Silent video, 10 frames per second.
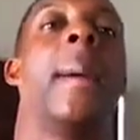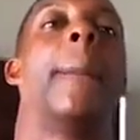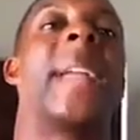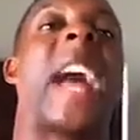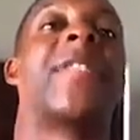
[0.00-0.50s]

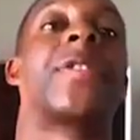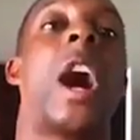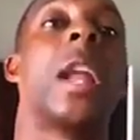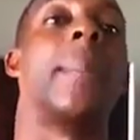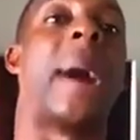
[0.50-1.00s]
But I
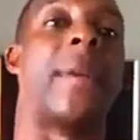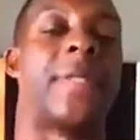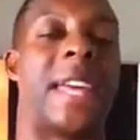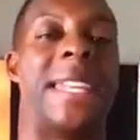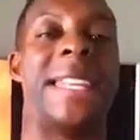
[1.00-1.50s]
thought about
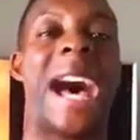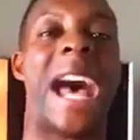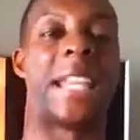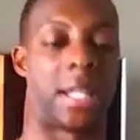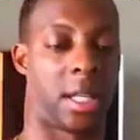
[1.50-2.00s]
that
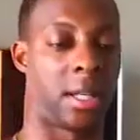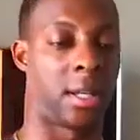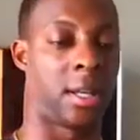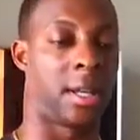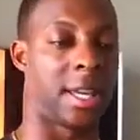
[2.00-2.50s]
not
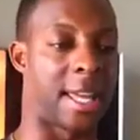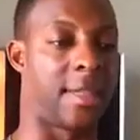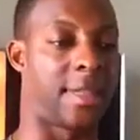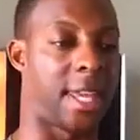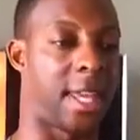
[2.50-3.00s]

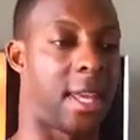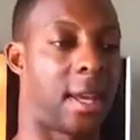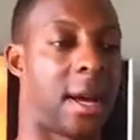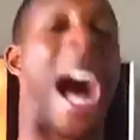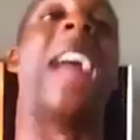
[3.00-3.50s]
in the
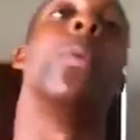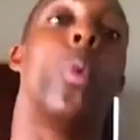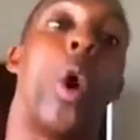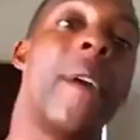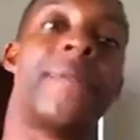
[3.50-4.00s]
I
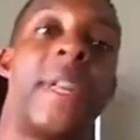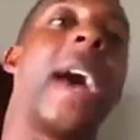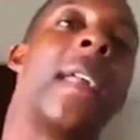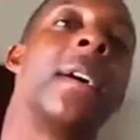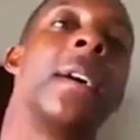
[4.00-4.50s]
want
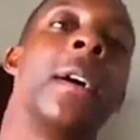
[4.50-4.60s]
that,